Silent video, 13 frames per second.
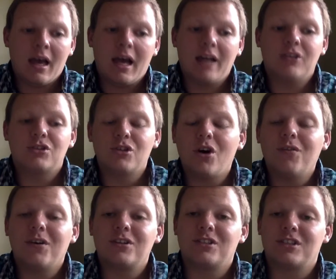And to
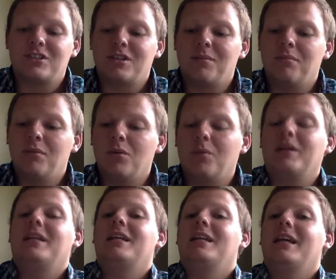solve our system, we
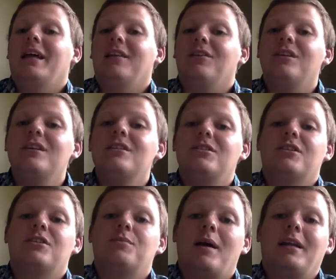need at least
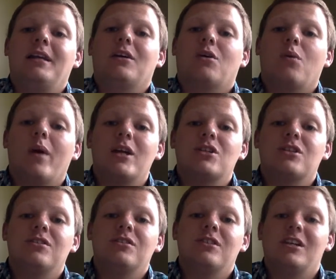as many
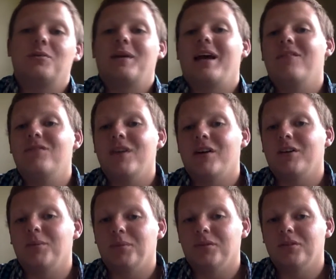equations as we have
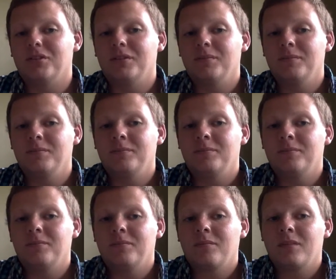variables.
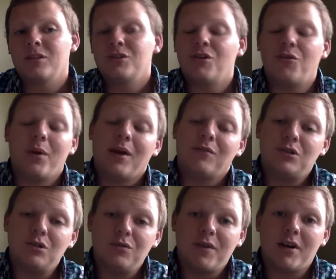So if we have
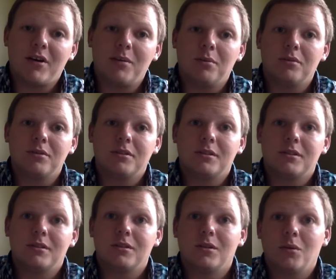2
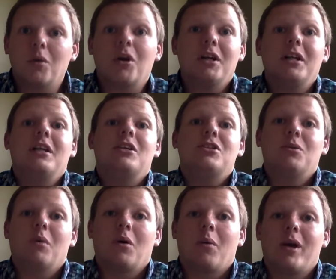variables, we're going to need
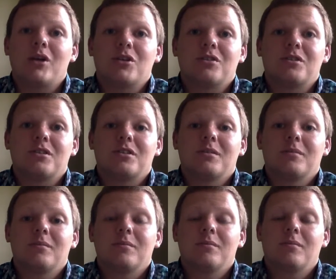2 equations.
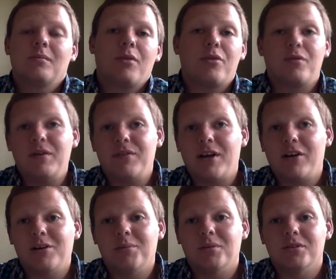3
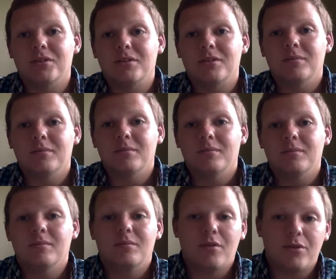variables,
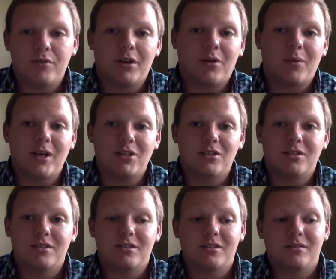3
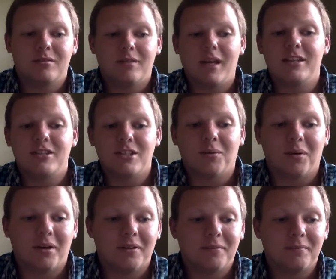equations, and so on.